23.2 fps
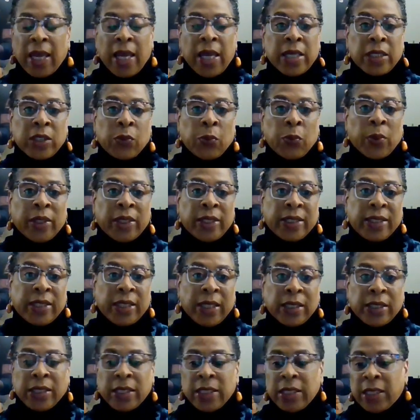and
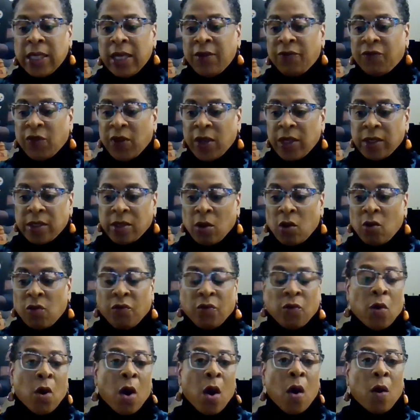26th in defense
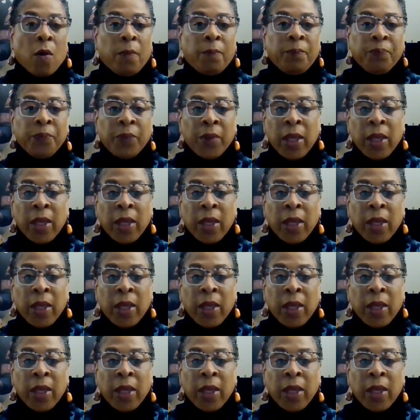overall.